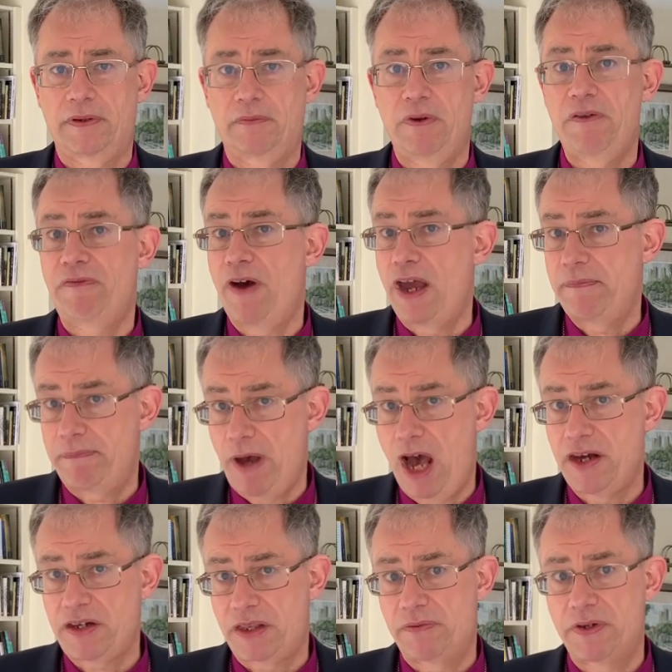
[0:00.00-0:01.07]
We find
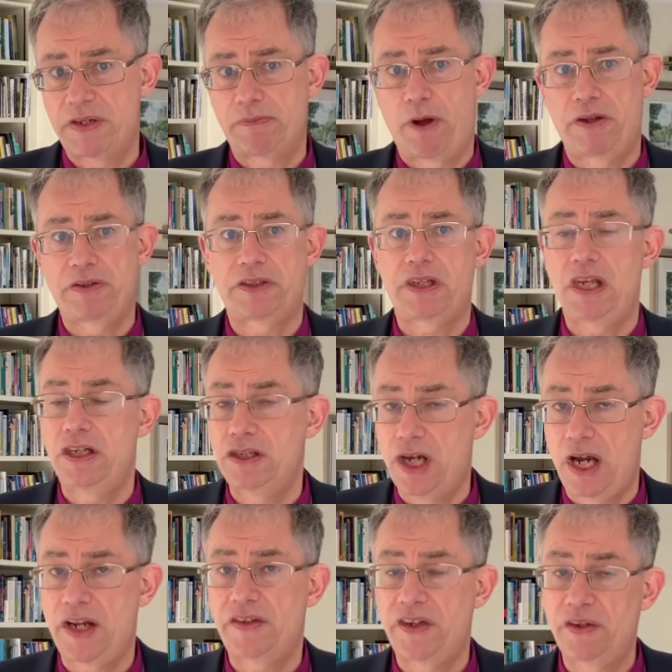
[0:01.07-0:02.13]
part of the response in
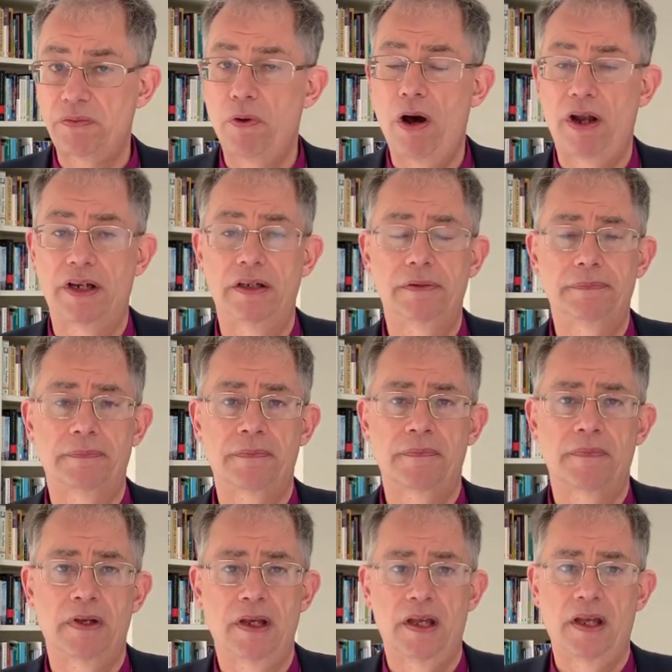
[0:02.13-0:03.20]
Genesis 1,
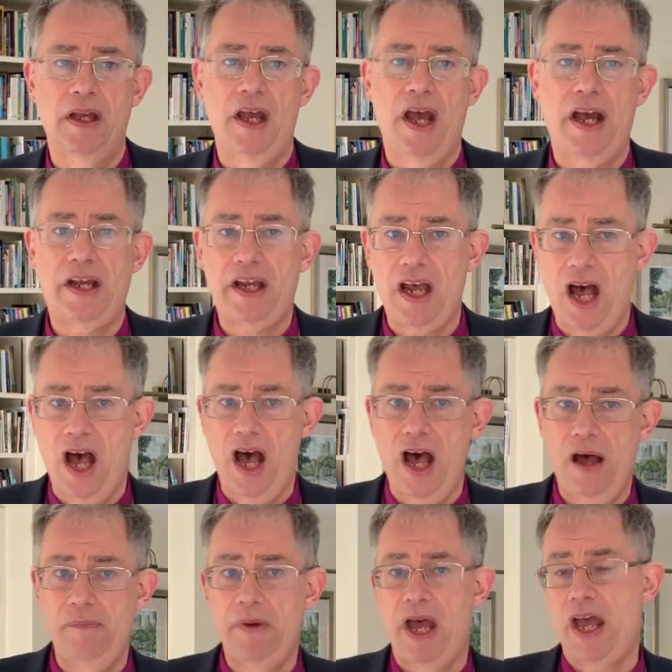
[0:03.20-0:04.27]
a
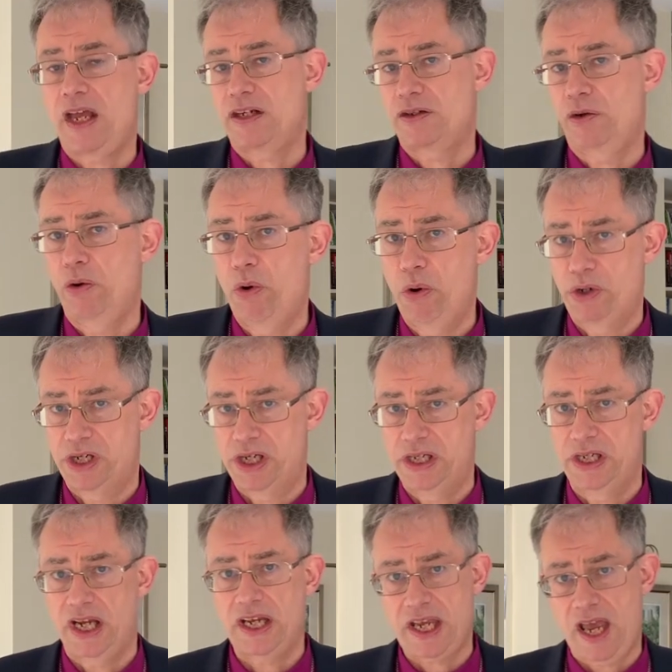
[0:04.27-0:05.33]
calm and
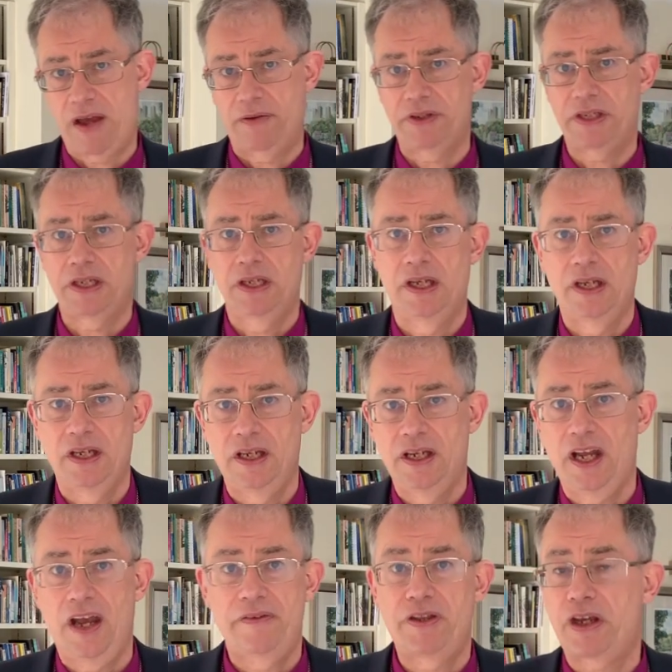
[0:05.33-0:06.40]
ordered account
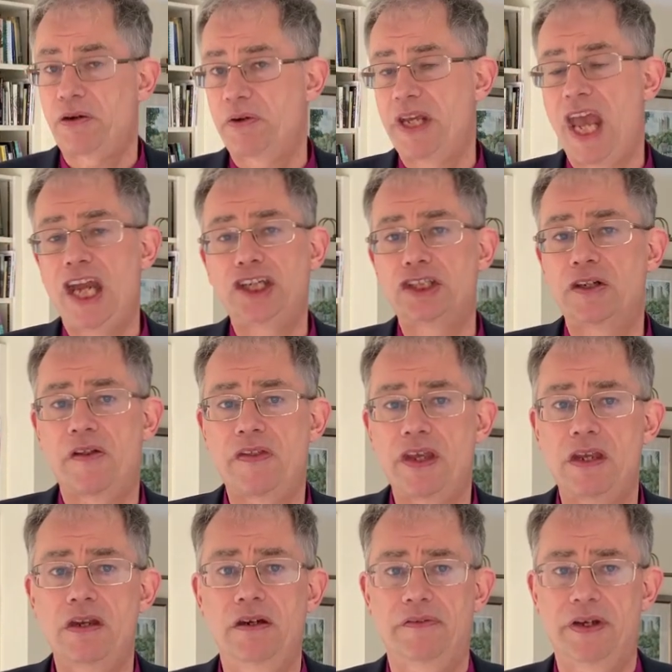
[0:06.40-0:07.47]
of the creation of the
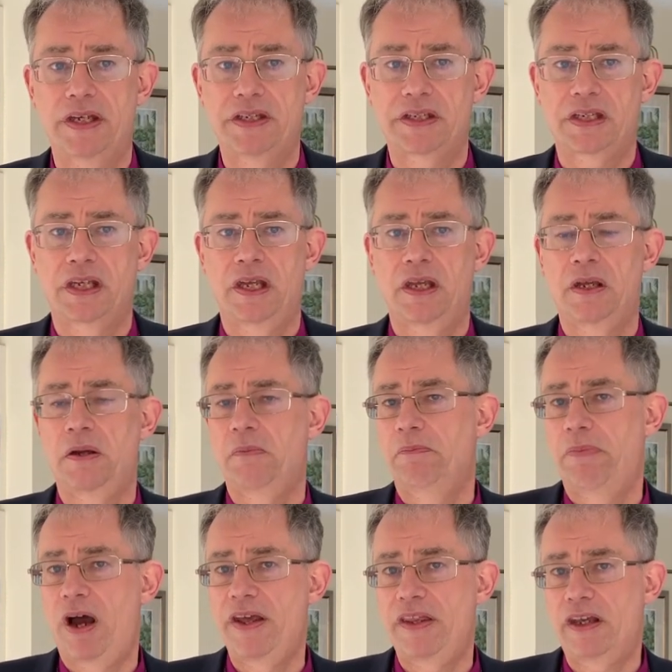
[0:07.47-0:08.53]
universe
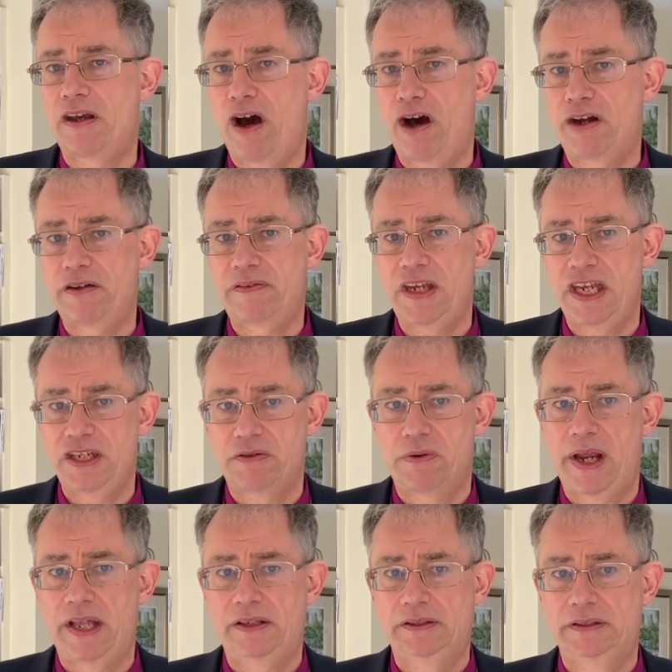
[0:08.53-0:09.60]
by the God of
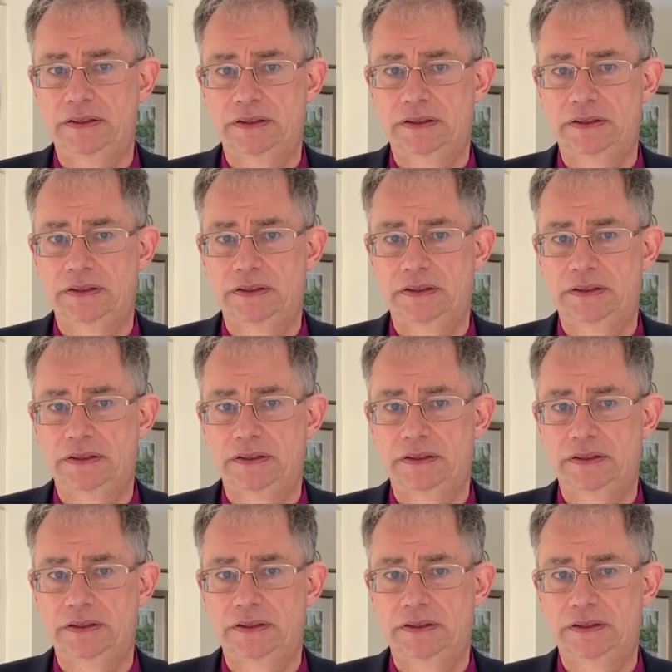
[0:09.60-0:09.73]
Israel.